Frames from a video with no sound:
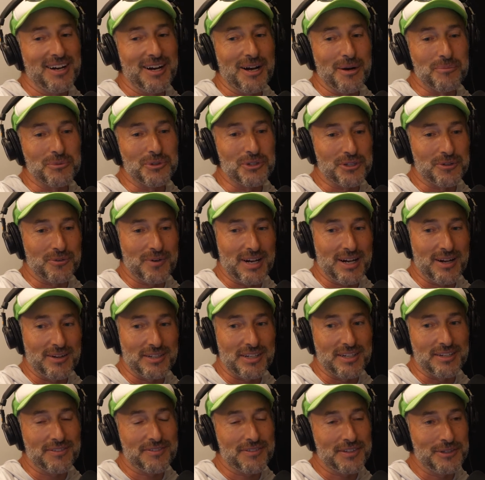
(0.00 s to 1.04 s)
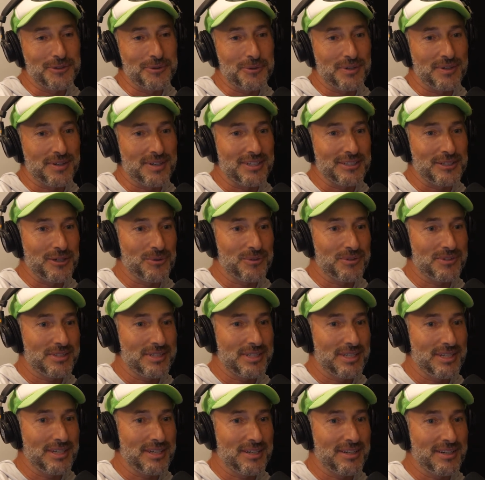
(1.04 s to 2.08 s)
look around, and if you don't
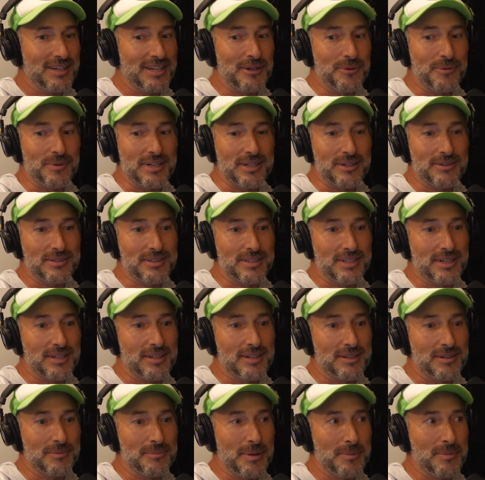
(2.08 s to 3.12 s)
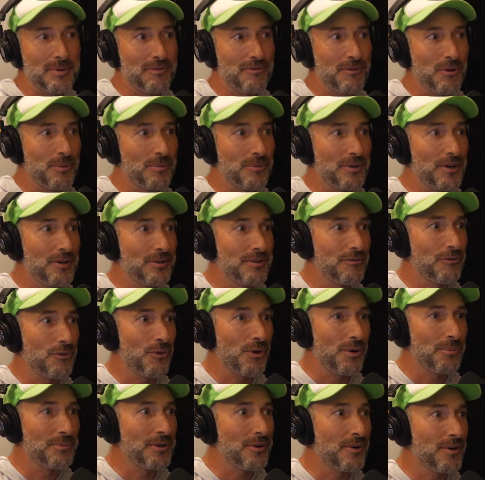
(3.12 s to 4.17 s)
see anyone out there, maybe
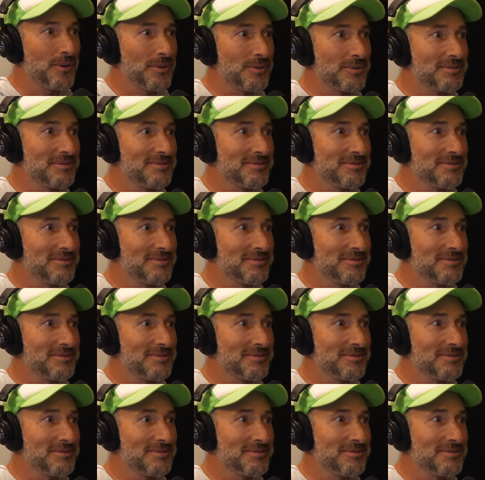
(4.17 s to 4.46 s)
form your own.